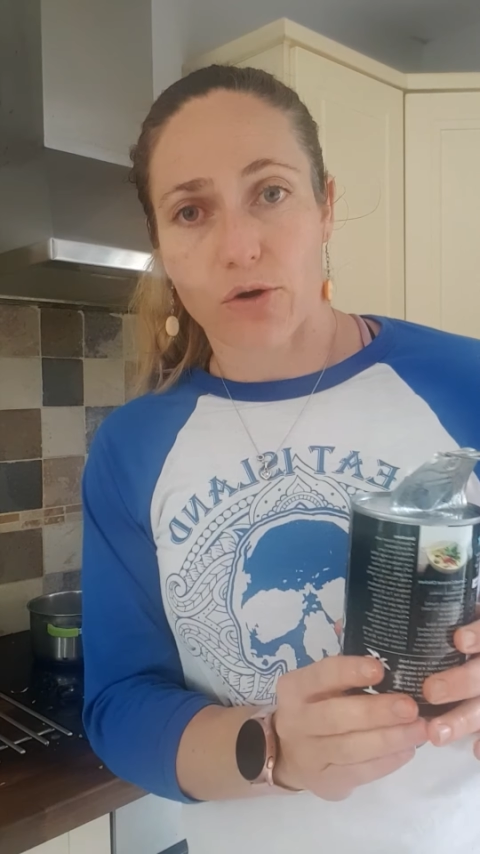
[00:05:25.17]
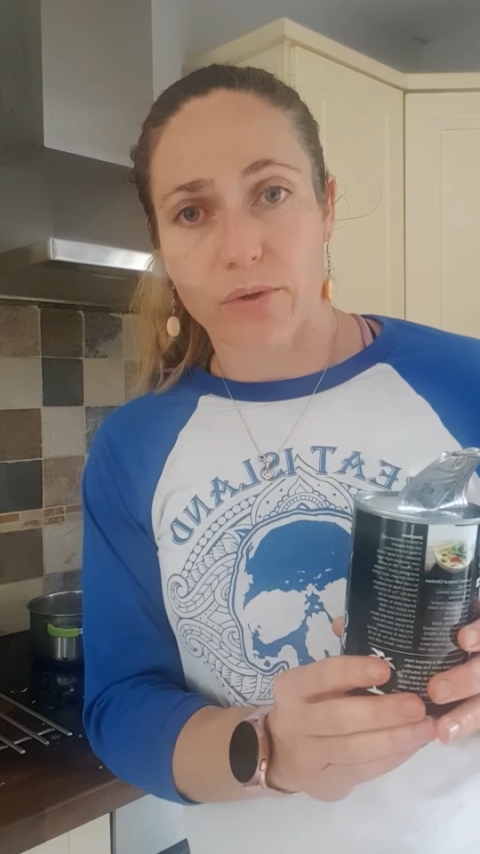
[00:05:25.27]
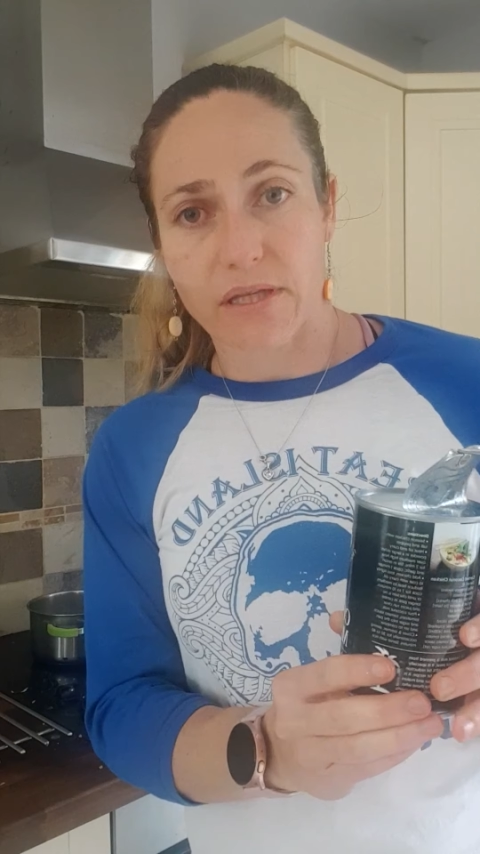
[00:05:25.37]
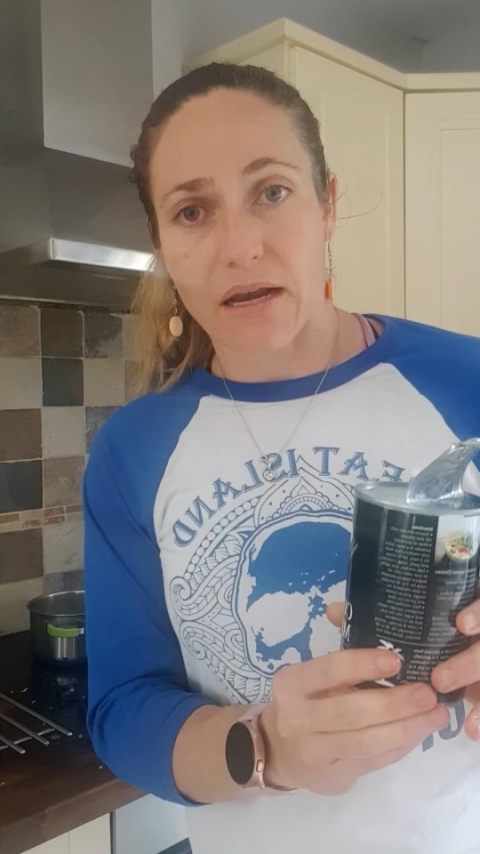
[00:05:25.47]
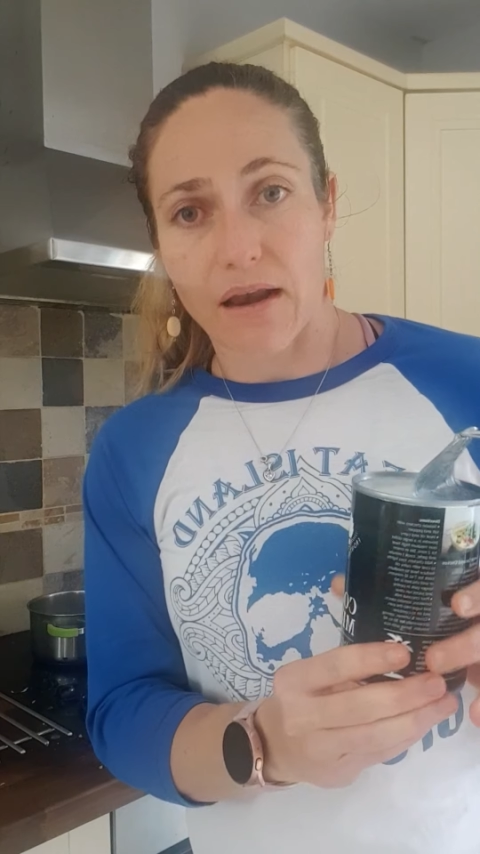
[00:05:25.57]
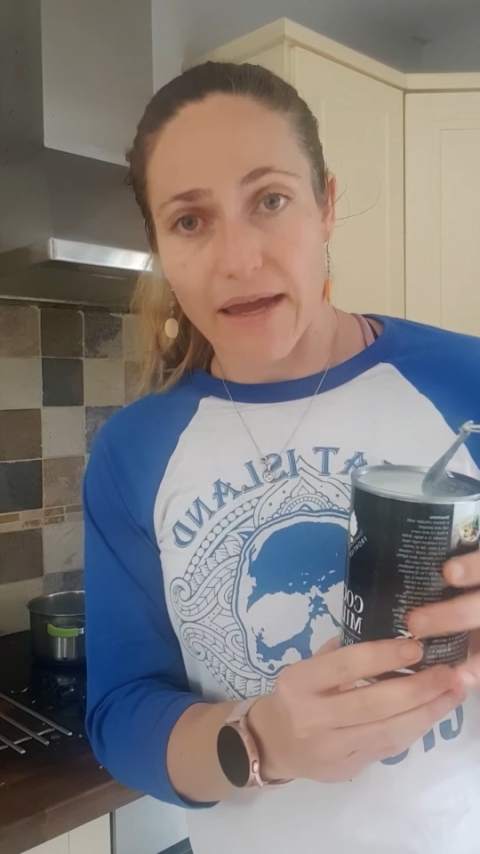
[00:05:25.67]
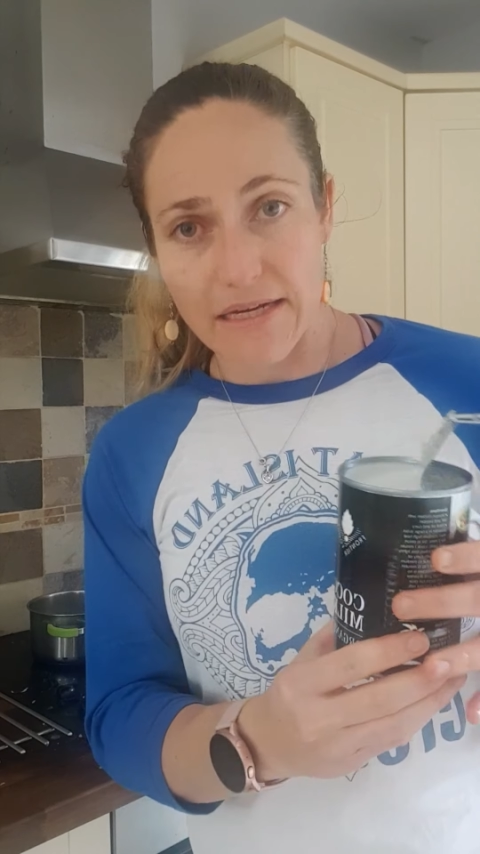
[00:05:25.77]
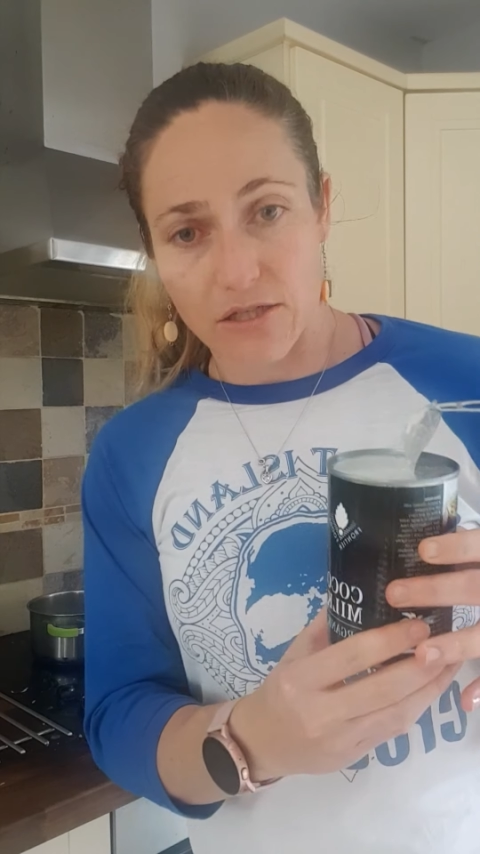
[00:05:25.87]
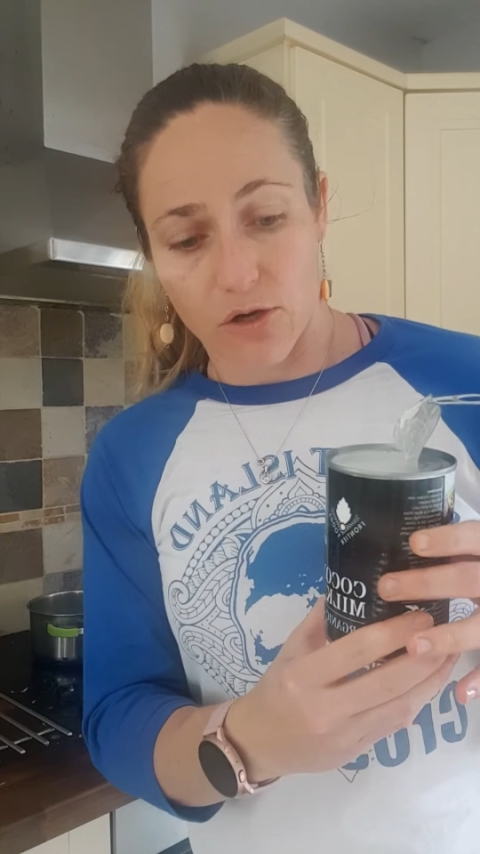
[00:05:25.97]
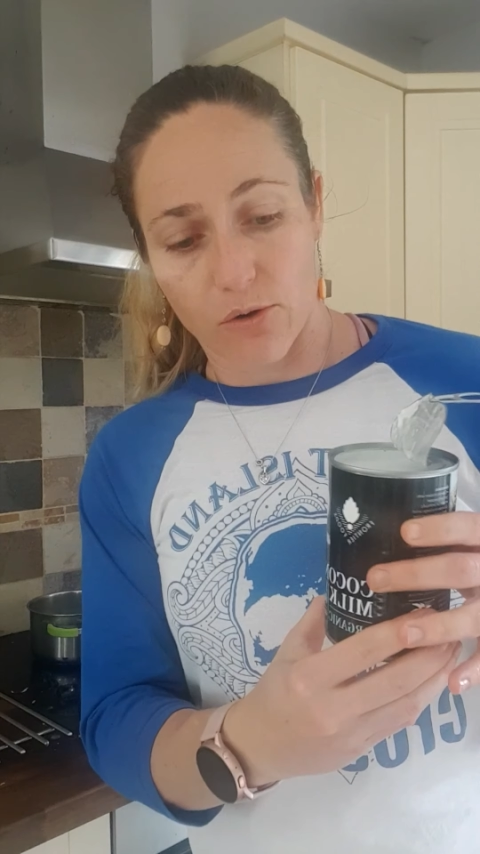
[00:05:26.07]
with a
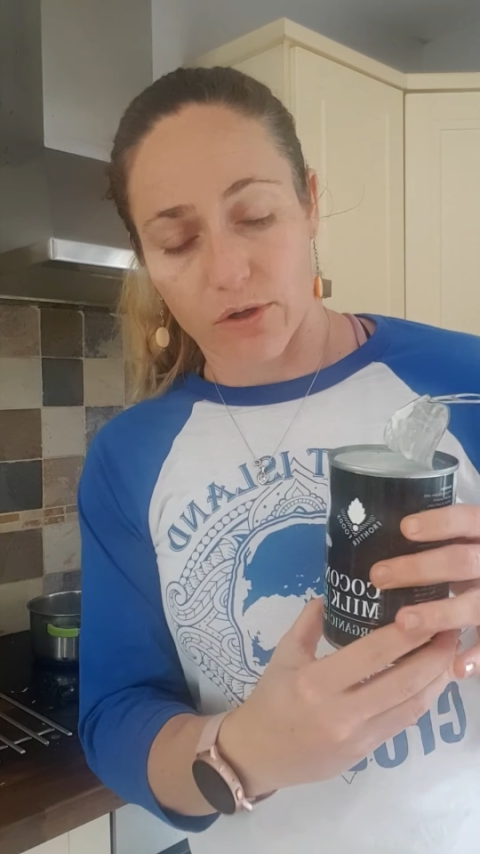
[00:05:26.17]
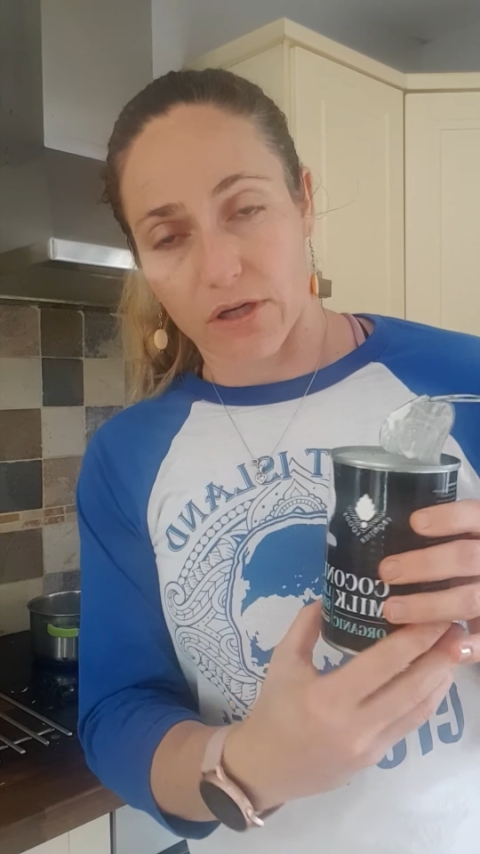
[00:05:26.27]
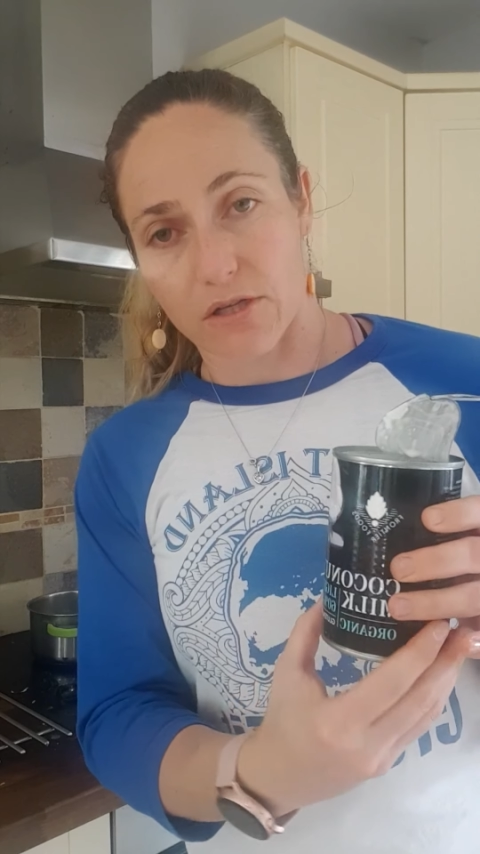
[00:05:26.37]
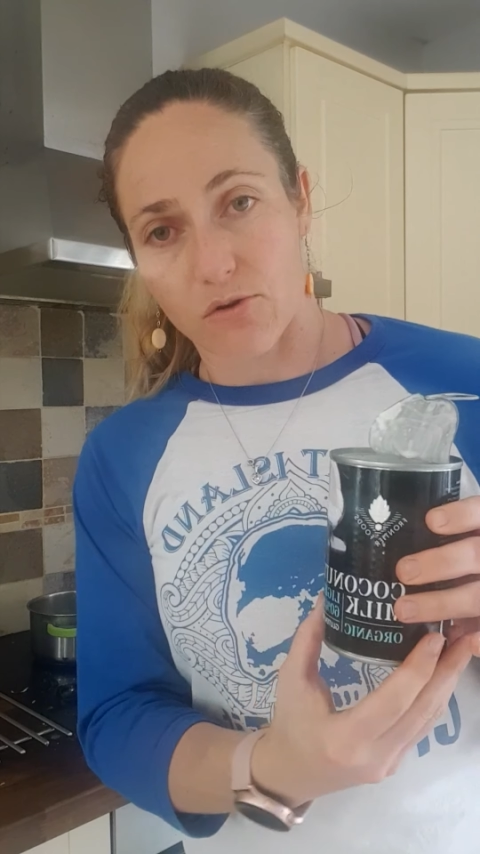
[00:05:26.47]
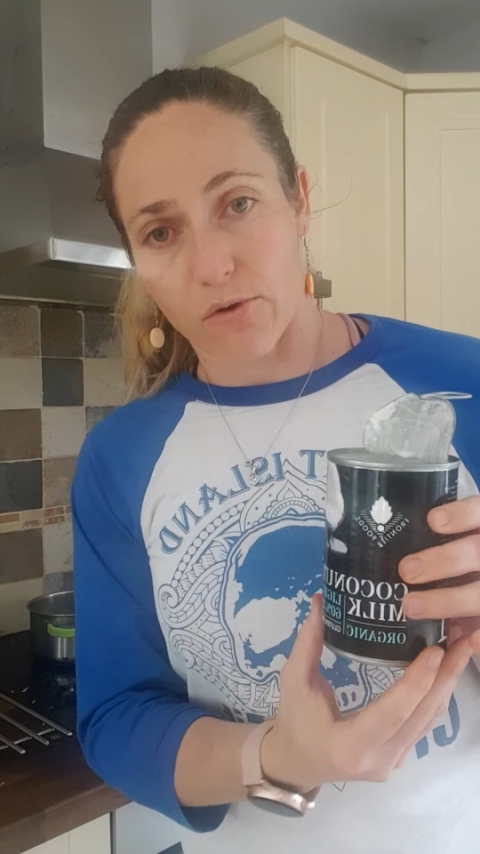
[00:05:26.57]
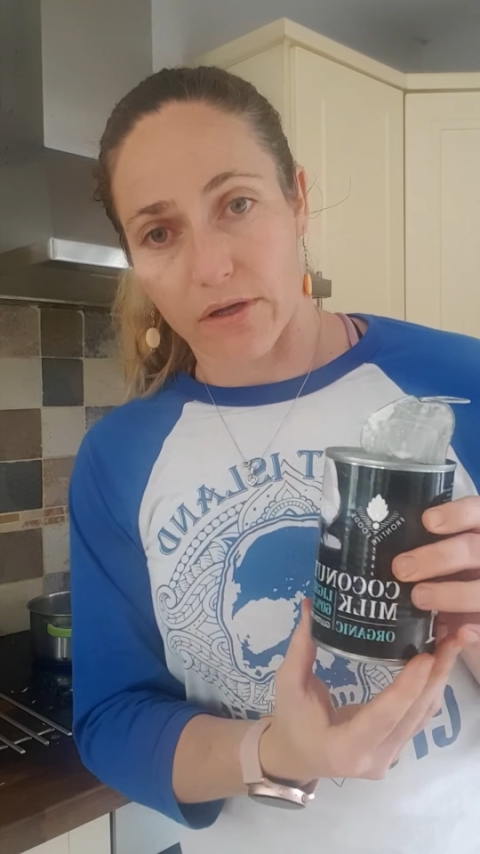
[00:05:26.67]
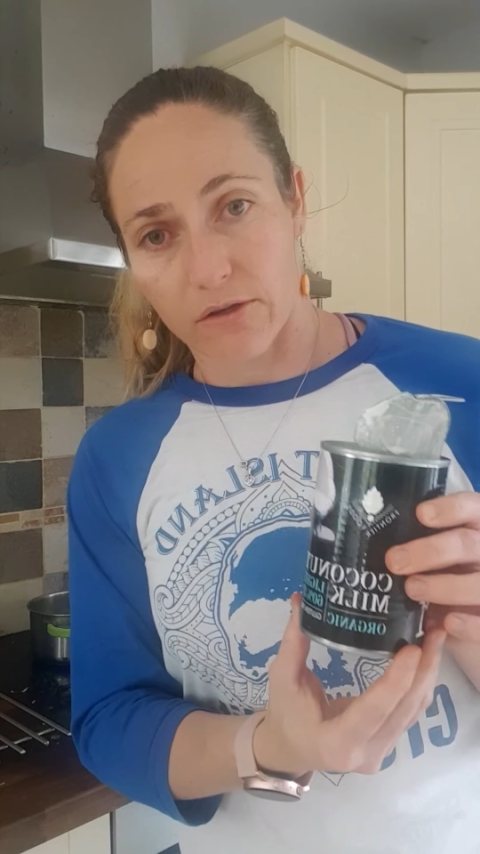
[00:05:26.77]
light coconut oil